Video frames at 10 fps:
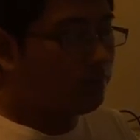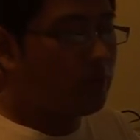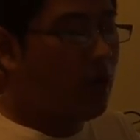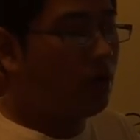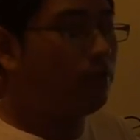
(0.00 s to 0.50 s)

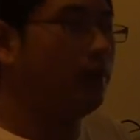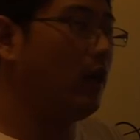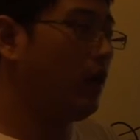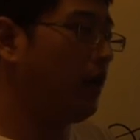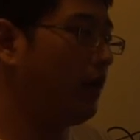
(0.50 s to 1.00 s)

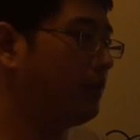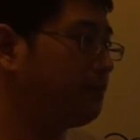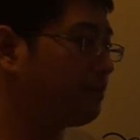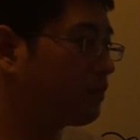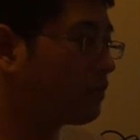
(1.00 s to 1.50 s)
Now,
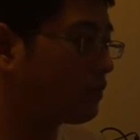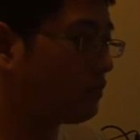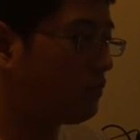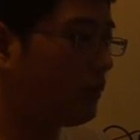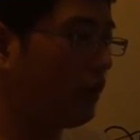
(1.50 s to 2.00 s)

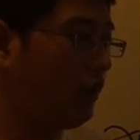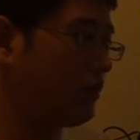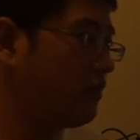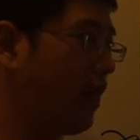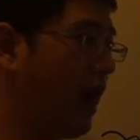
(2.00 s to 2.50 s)

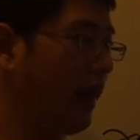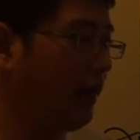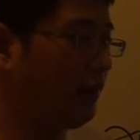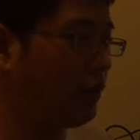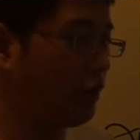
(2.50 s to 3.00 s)
it's my
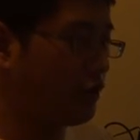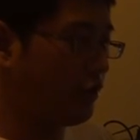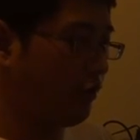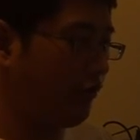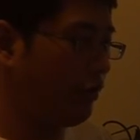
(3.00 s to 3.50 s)

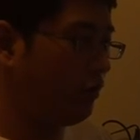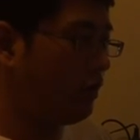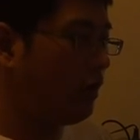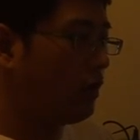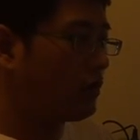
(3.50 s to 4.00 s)
literature review.
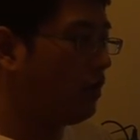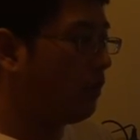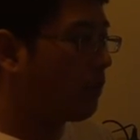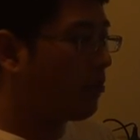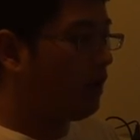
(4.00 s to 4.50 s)

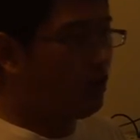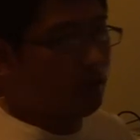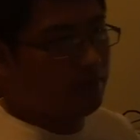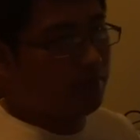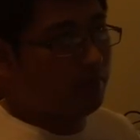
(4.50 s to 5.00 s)
So,
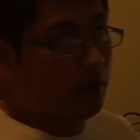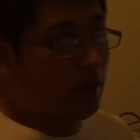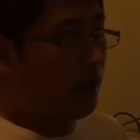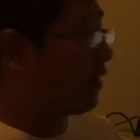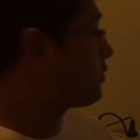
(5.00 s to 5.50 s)

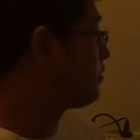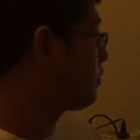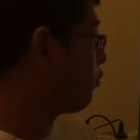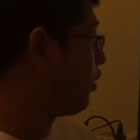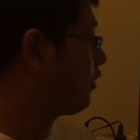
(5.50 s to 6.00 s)
as
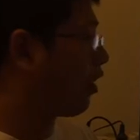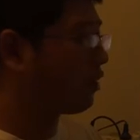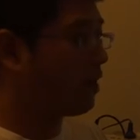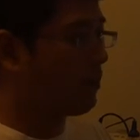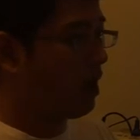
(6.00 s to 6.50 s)
we
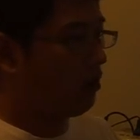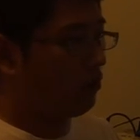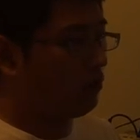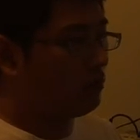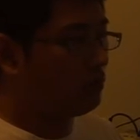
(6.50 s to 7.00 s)
talked
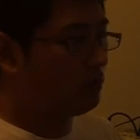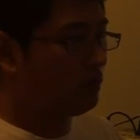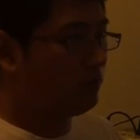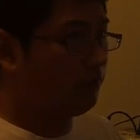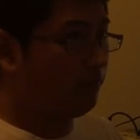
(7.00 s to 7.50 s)
about,
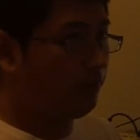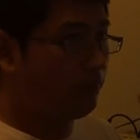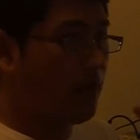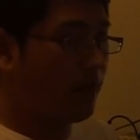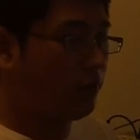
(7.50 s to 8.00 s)

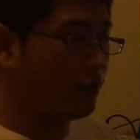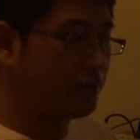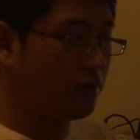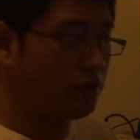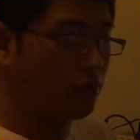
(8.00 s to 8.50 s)
my
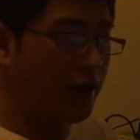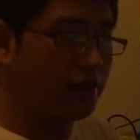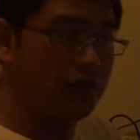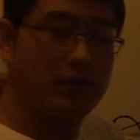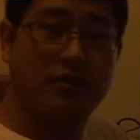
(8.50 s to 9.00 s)
research
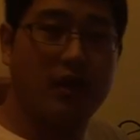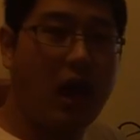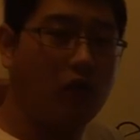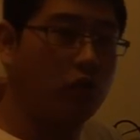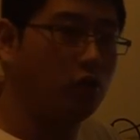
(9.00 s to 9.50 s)
question is
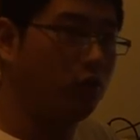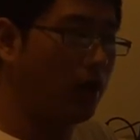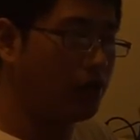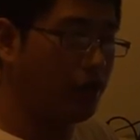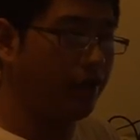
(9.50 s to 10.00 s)
how to
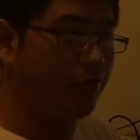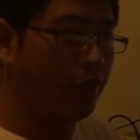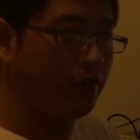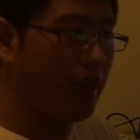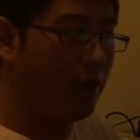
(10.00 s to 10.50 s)
achieve
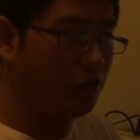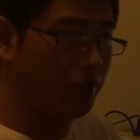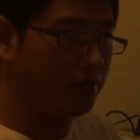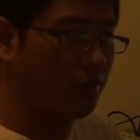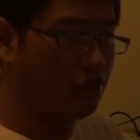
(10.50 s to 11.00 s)
real-time
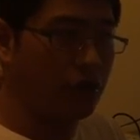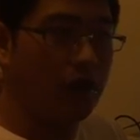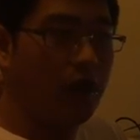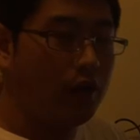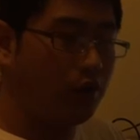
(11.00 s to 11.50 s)
transmission
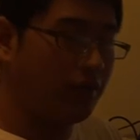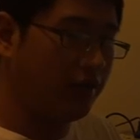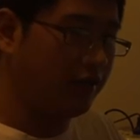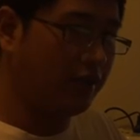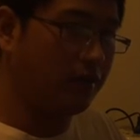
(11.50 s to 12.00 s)

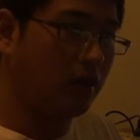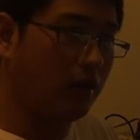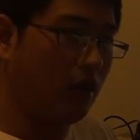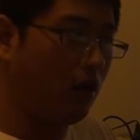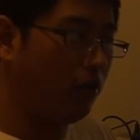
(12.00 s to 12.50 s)
using sensor
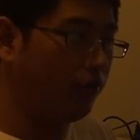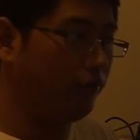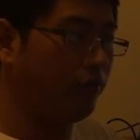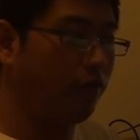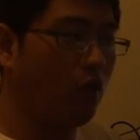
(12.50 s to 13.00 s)
globe
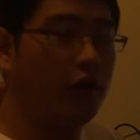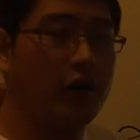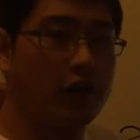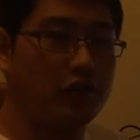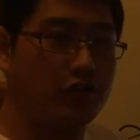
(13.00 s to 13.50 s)
for
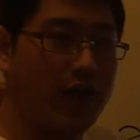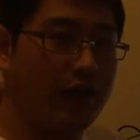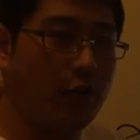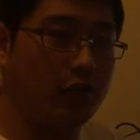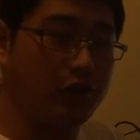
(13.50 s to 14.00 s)
English
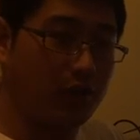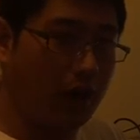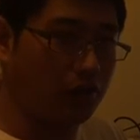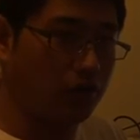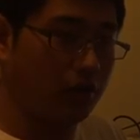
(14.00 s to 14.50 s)
Sign Language
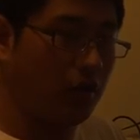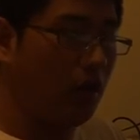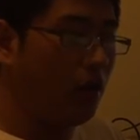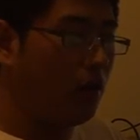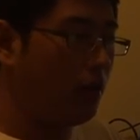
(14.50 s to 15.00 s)
detection.
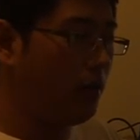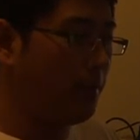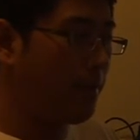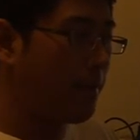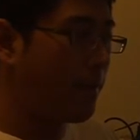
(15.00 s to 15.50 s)

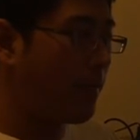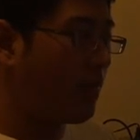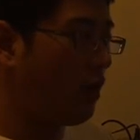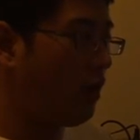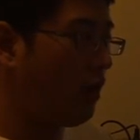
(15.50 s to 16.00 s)

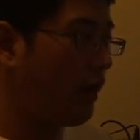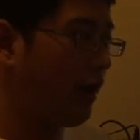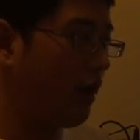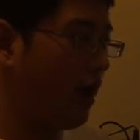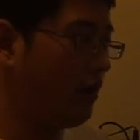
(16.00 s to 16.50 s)

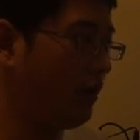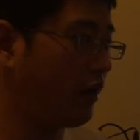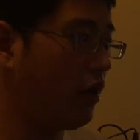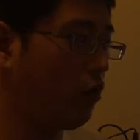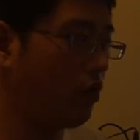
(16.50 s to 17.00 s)
Here are the
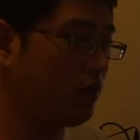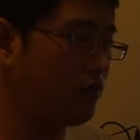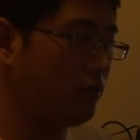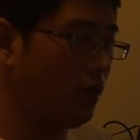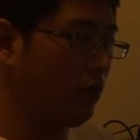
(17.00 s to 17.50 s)

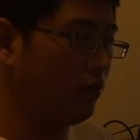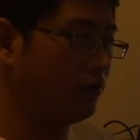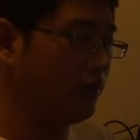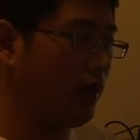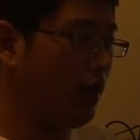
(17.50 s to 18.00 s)
keywords
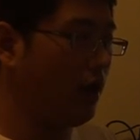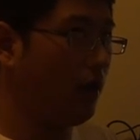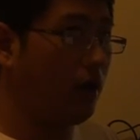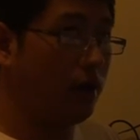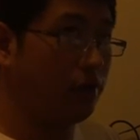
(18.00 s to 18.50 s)
of
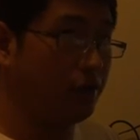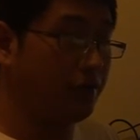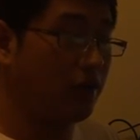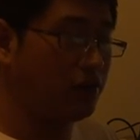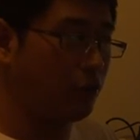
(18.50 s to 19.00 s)
the
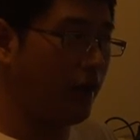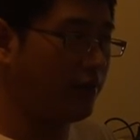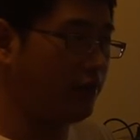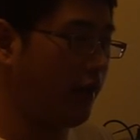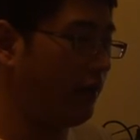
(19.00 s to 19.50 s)
research
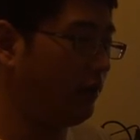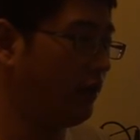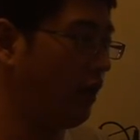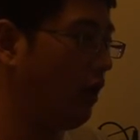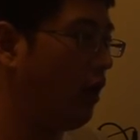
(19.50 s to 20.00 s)
question,
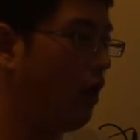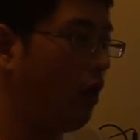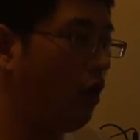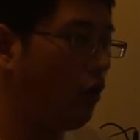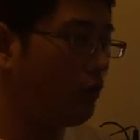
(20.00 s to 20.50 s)
and
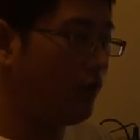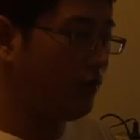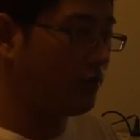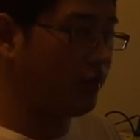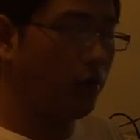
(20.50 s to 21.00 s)
all
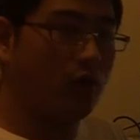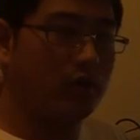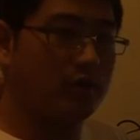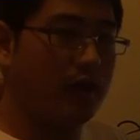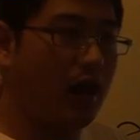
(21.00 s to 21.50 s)
these
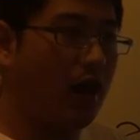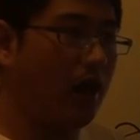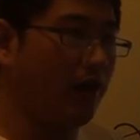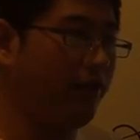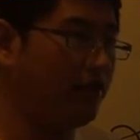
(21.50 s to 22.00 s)
keywords
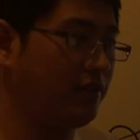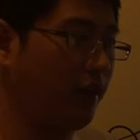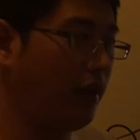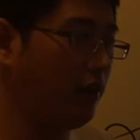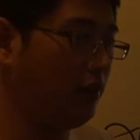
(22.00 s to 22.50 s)
are
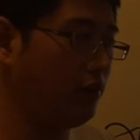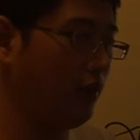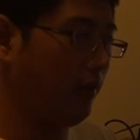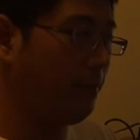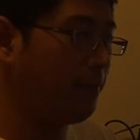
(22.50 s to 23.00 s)
investigated
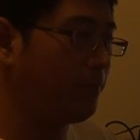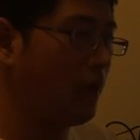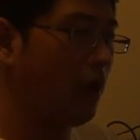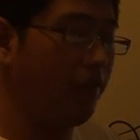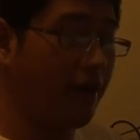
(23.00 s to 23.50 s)

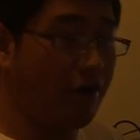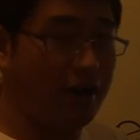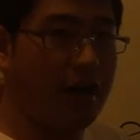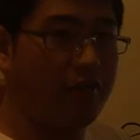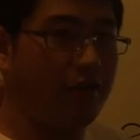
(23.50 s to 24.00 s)

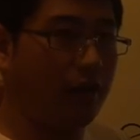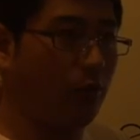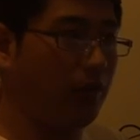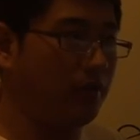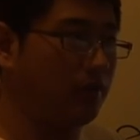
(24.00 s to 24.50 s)
very carefully
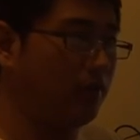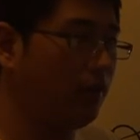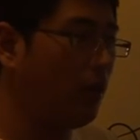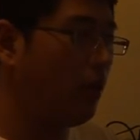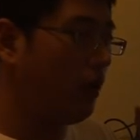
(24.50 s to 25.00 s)
with
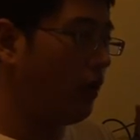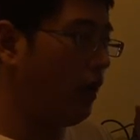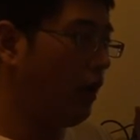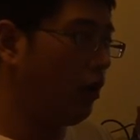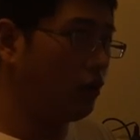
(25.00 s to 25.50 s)

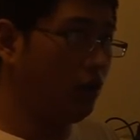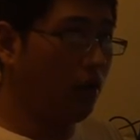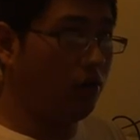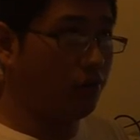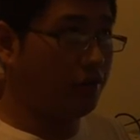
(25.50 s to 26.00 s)
a lot
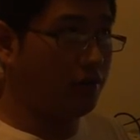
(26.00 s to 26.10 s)
of